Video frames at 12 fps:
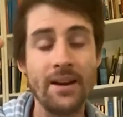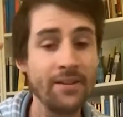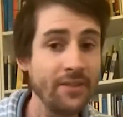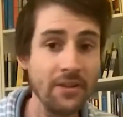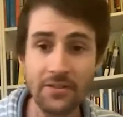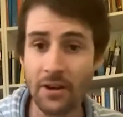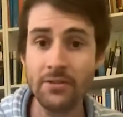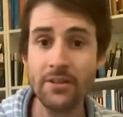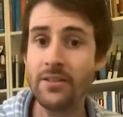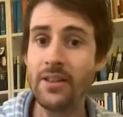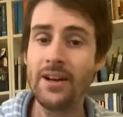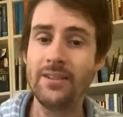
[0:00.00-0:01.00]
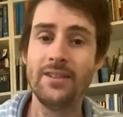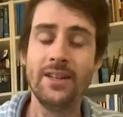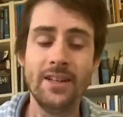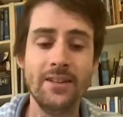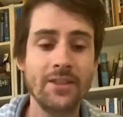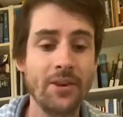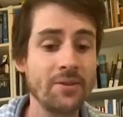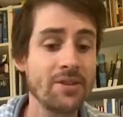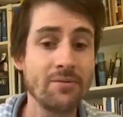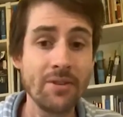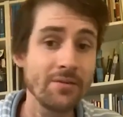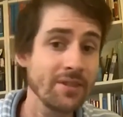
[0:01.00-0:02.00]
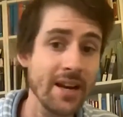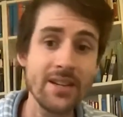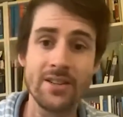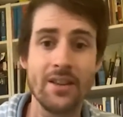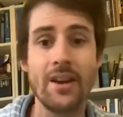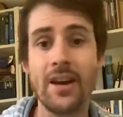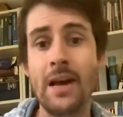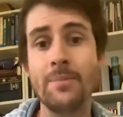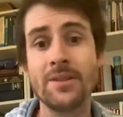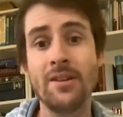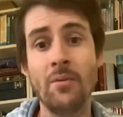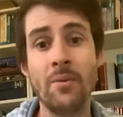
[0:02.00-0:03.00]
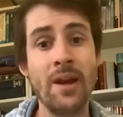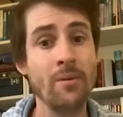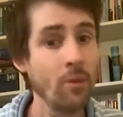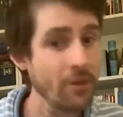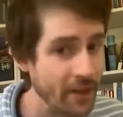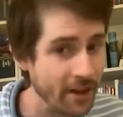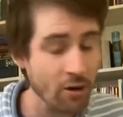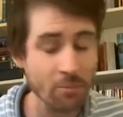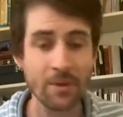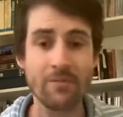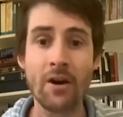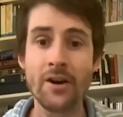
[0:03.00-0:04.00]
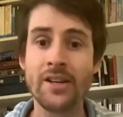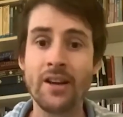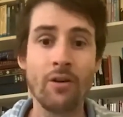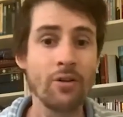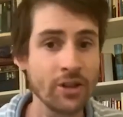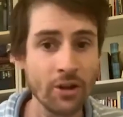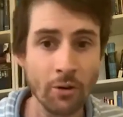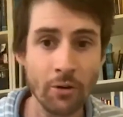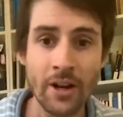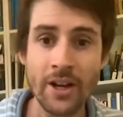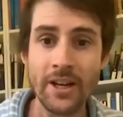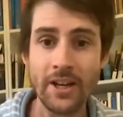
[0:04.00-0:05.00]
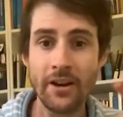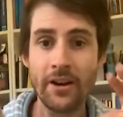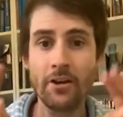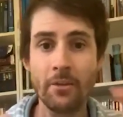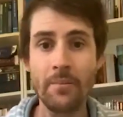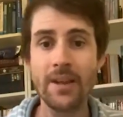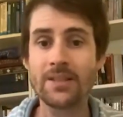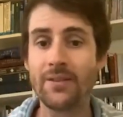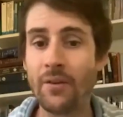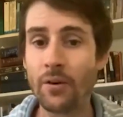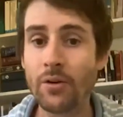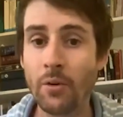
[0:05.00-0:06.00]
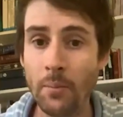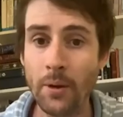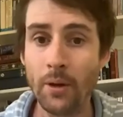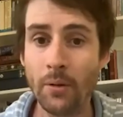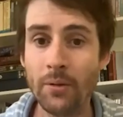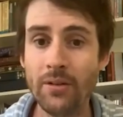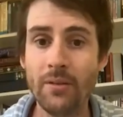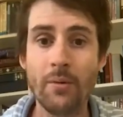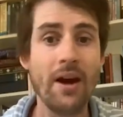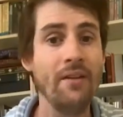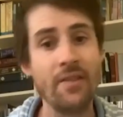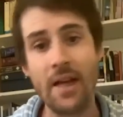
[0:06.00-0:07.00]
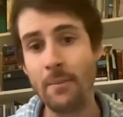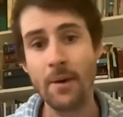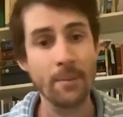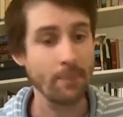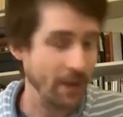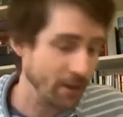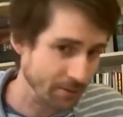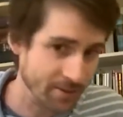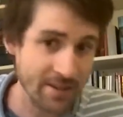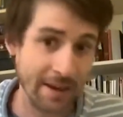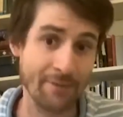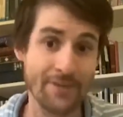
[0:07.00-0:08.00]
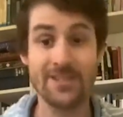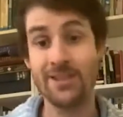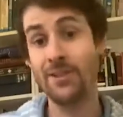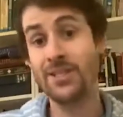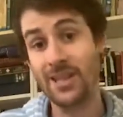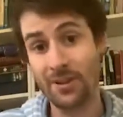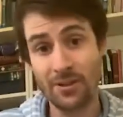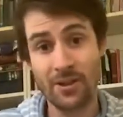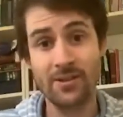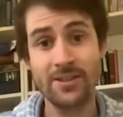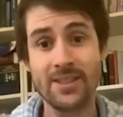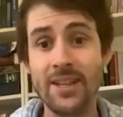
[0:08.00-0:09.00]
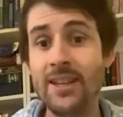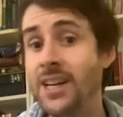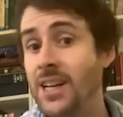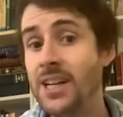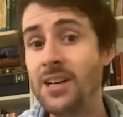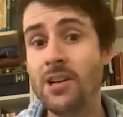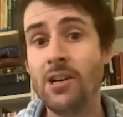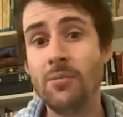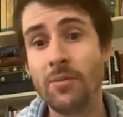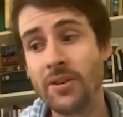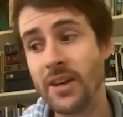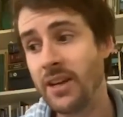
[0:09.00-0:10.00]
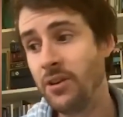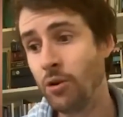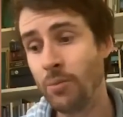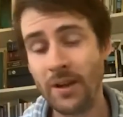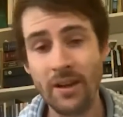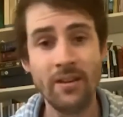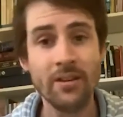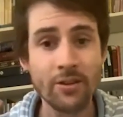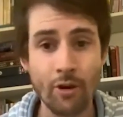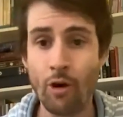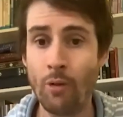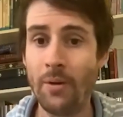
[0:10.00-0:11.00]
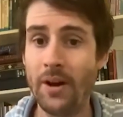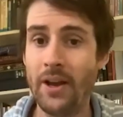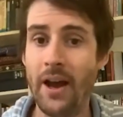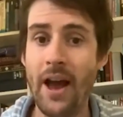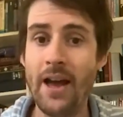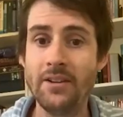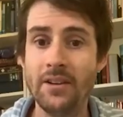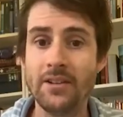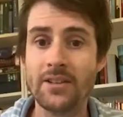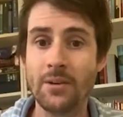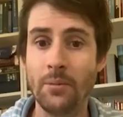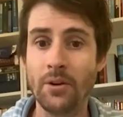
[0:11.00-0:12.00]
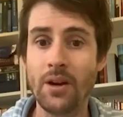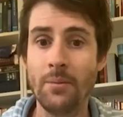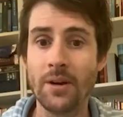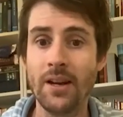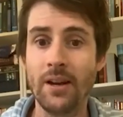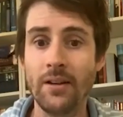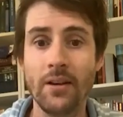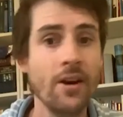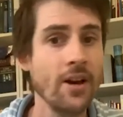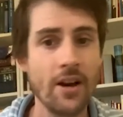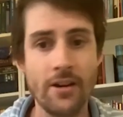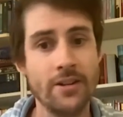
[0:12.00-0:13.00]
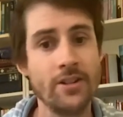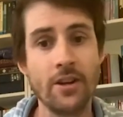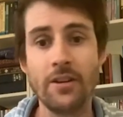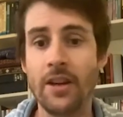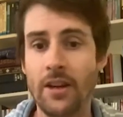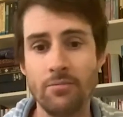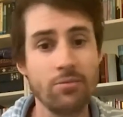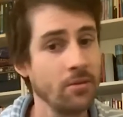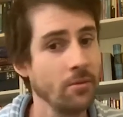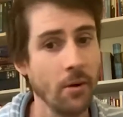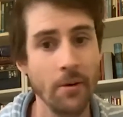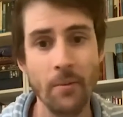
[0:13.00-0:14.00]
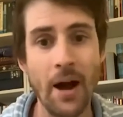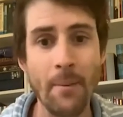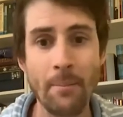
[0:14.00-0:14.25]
And if you don't do that, there is a real danger. Like Absalom here, one day you'll be riding along on your, you know, your metaphorical mule, whatever that might be, your self-asserted authority, and one day you'll be caught by your head and someone will come and kill you. Only joking, it probably won't